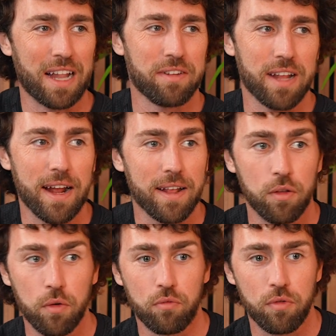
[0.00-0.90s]
calorie diet,
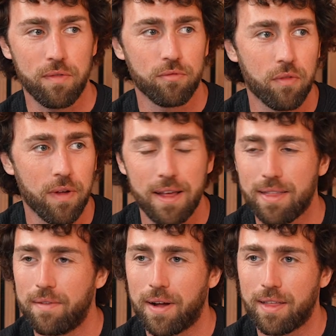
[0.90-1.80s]
you can reverse
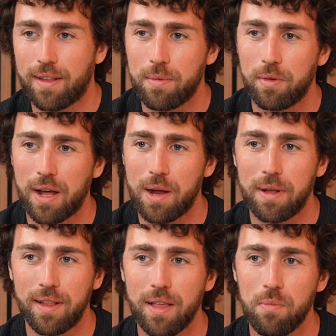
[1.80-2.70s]
the effects of type 2
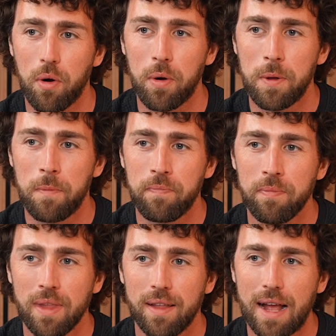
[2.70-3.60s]
diabetes. But
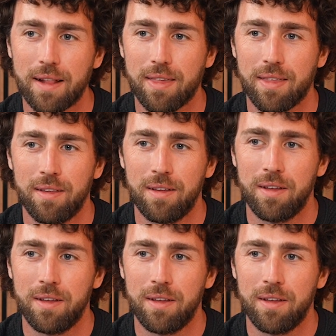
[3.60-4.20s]
it's